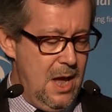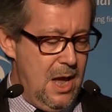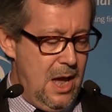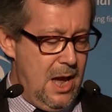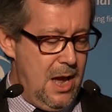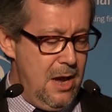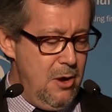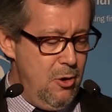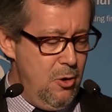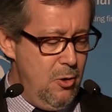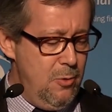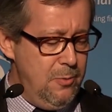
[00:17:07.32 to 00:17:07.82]

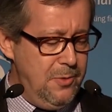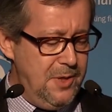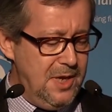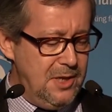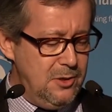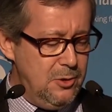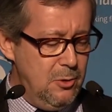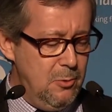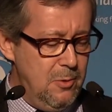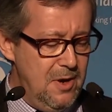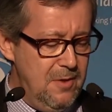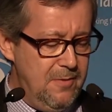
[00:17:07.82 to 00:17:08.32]
I hope
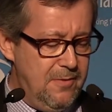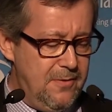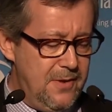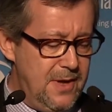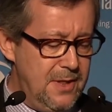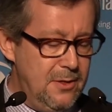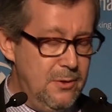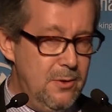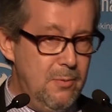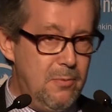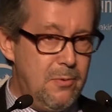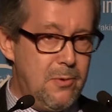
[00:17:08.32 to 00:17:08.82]
that you will
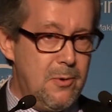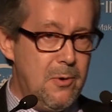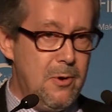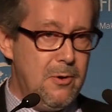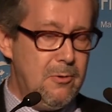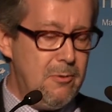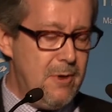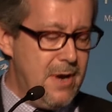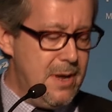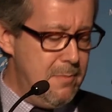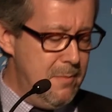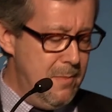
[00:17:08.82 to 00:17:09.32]
find the
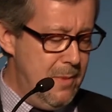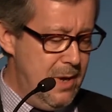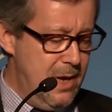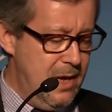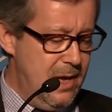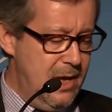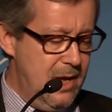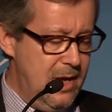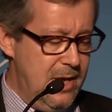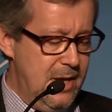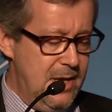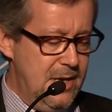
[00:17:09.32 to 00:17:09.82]
program
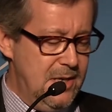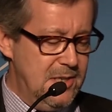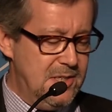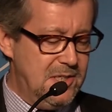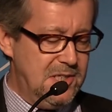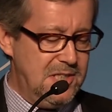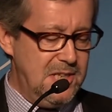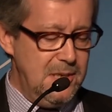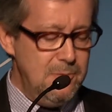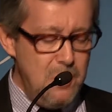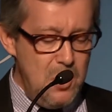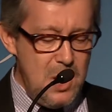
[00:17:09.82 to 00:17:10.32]

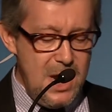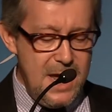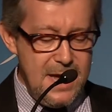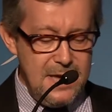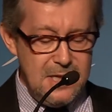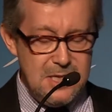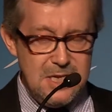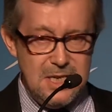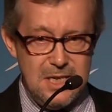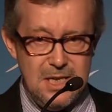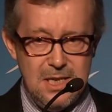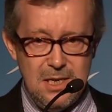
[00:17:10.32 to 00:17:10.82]

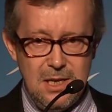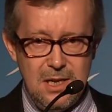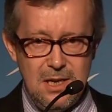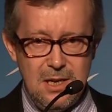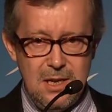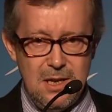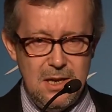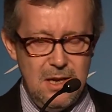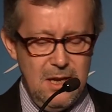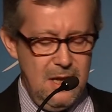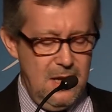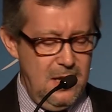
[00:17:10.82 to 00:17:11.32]
stimulating
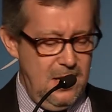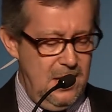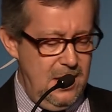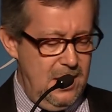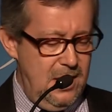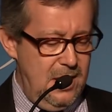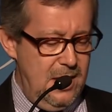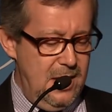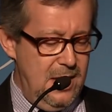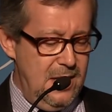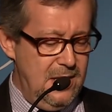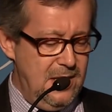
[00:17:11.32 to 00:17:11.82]

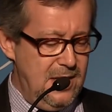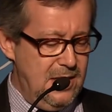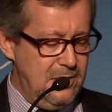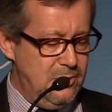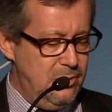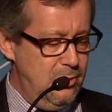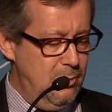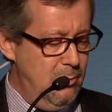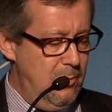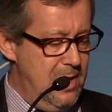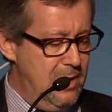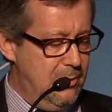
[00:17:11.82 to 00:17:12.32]
and that
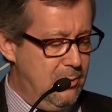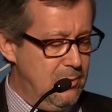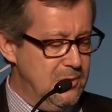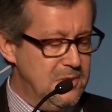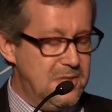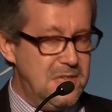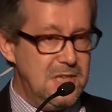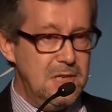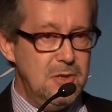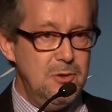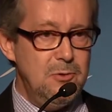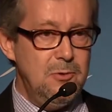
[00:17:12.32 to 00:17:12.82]
you will
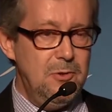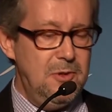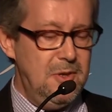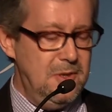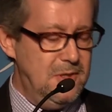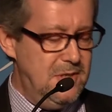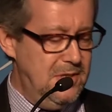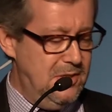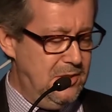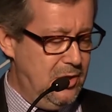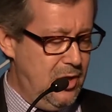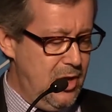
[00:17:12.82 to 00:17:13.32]
continue the
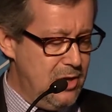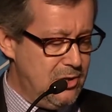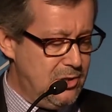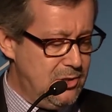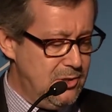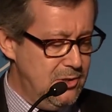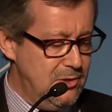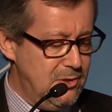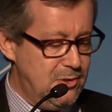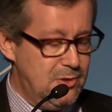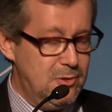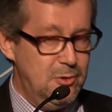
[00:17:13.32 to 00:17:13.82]

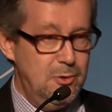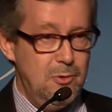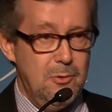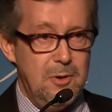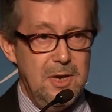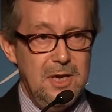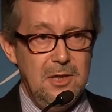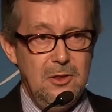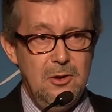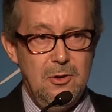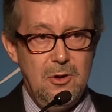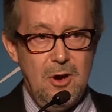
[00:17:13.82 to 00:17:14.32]
discussions
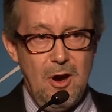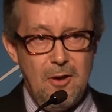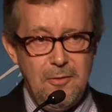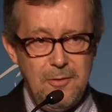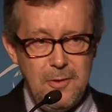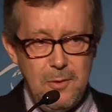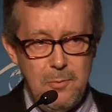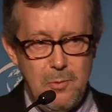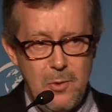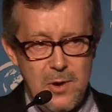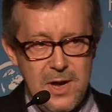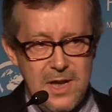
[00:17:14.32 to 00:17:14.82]
during the
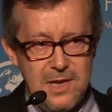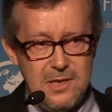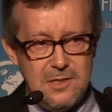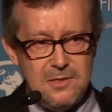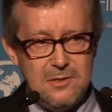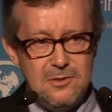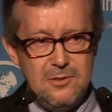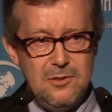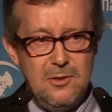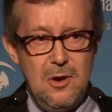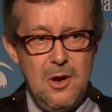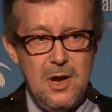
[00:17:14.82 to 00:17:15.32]
coffee
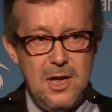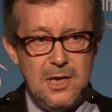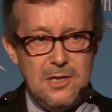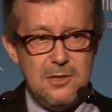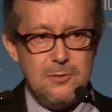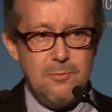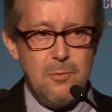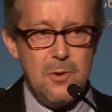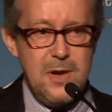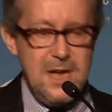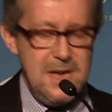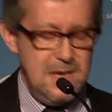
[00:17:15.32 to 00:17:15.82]
breaks, the
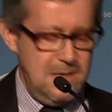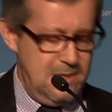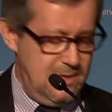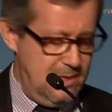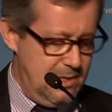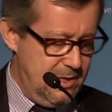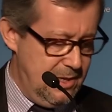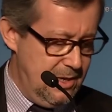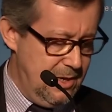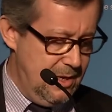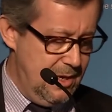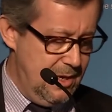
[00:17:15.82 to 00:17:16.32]
lunch breaks,